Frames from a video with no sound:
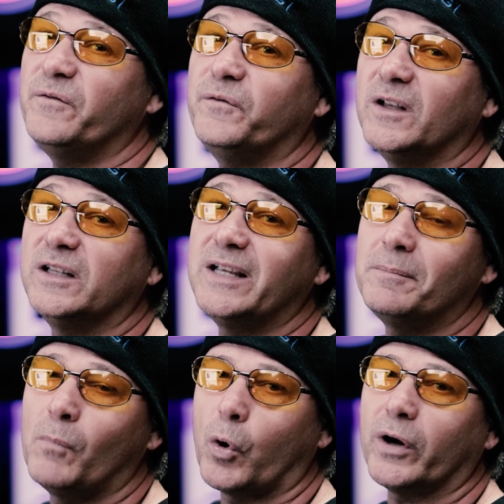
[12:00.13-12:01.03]

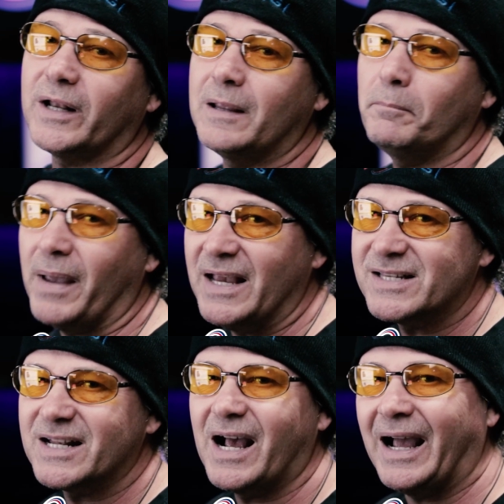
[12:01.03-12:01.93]
affiliate marketing
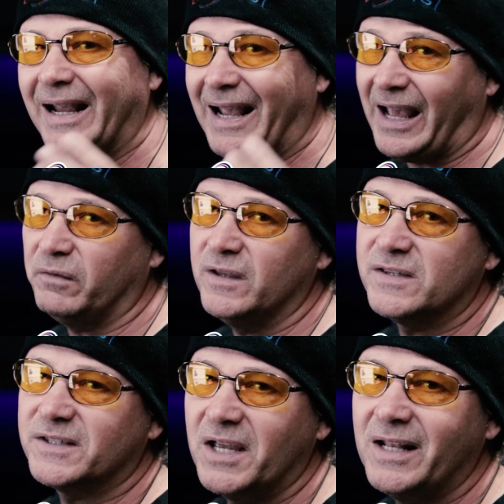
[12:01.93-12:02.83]
based, I add
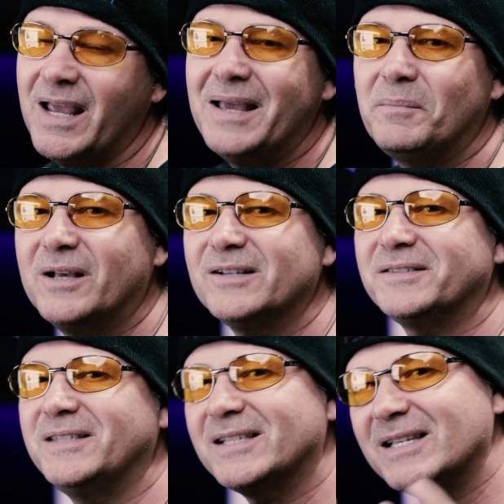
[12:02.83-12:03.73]
this in
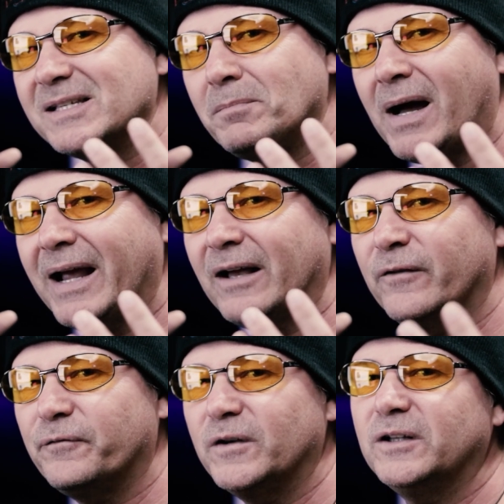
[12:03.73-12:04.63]
because this is my
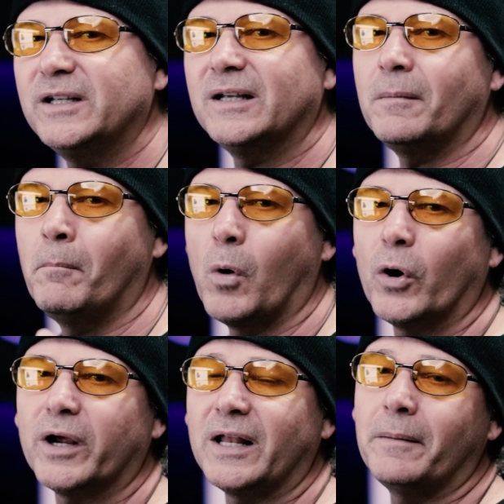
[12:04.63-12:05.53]
affiliate
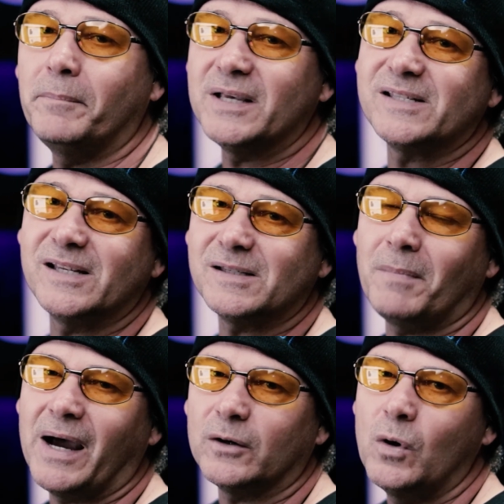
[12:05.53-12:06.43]
marketing business
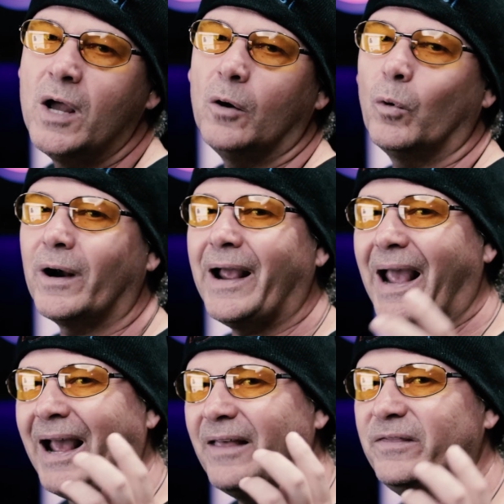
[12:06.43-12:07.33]
model where I
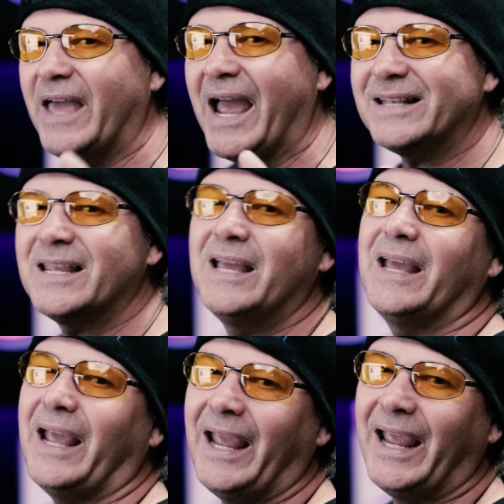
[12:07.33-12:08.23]
add that
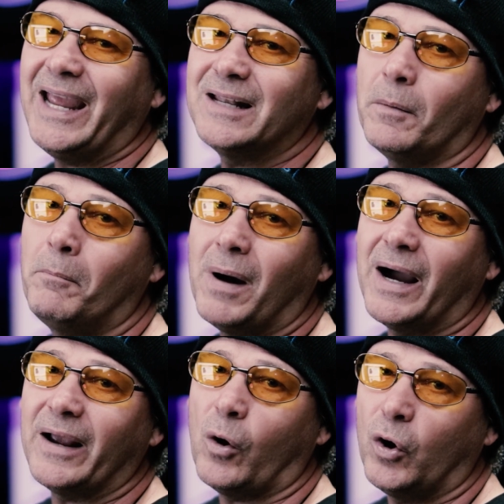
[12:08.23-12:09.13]
and
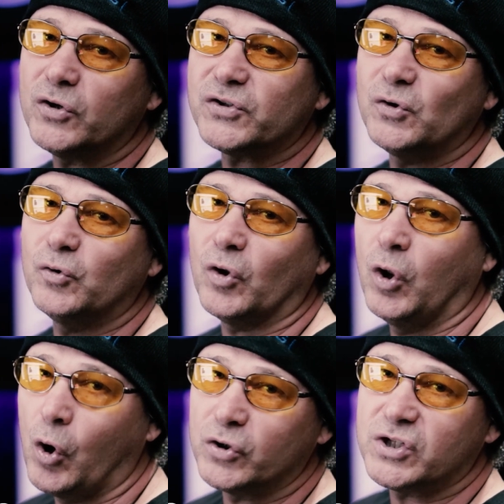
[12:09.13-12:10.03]
my also
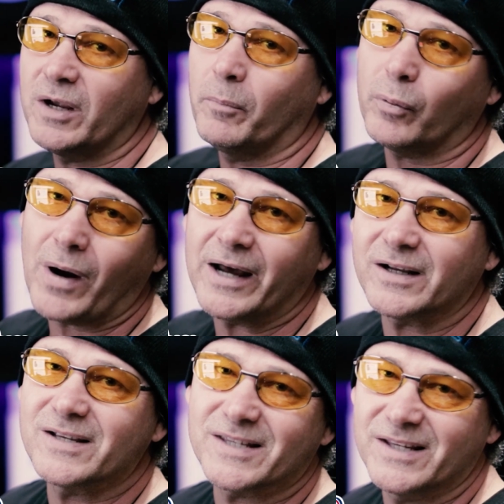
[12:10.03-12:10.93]
launching
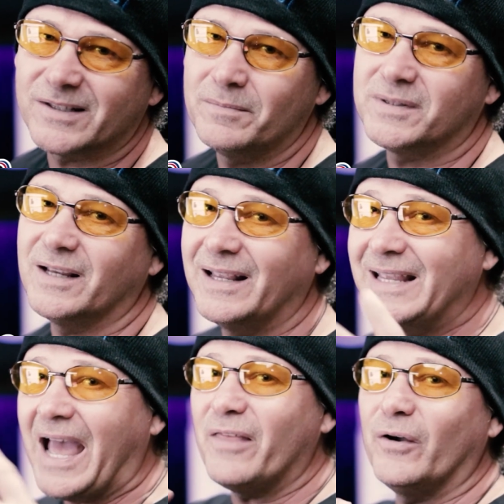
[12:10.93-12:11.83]
product system
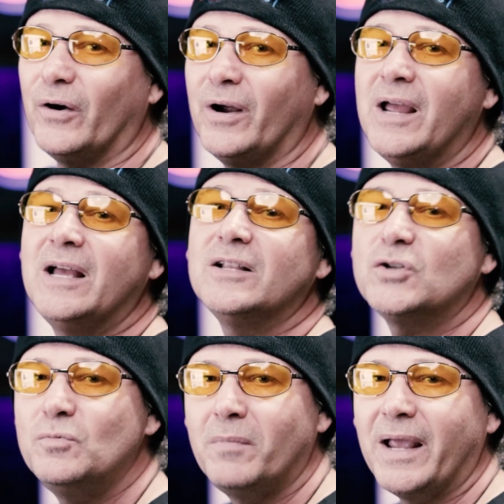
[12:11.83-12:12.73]
together
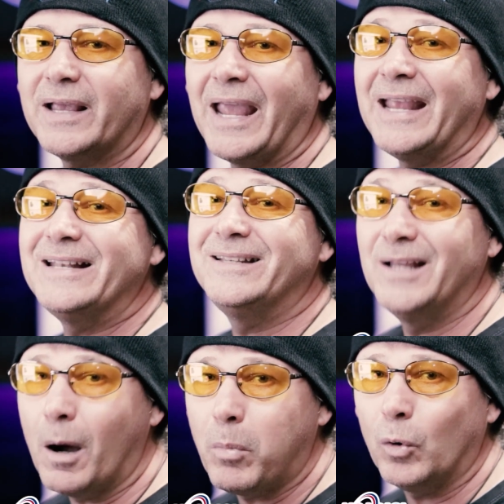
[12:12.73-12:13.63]
to make a
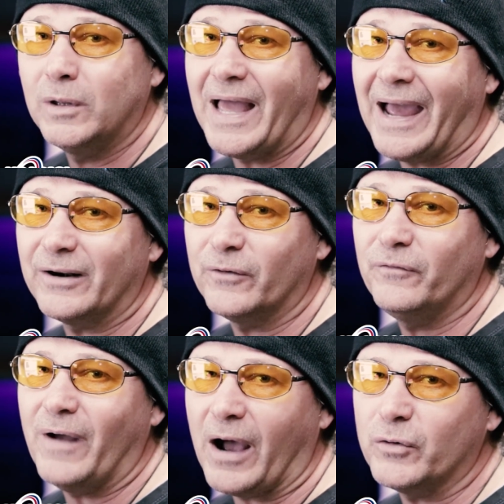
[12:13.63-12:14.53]
double ladder
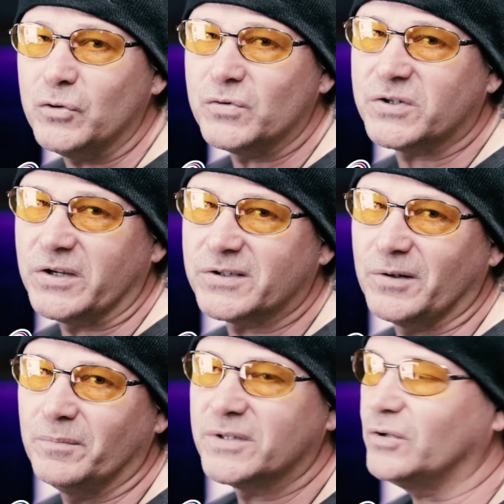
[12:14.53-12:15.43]
value
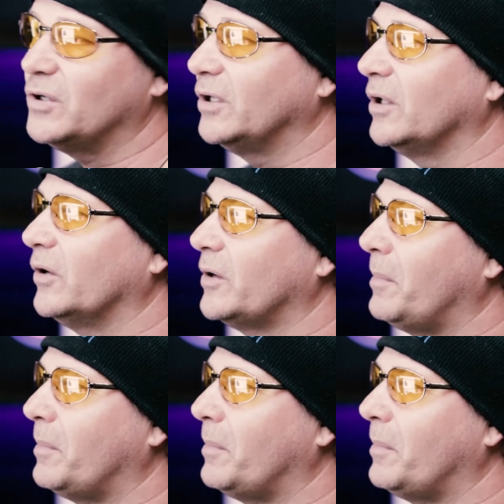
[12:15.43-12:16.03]
system. So you're going to learn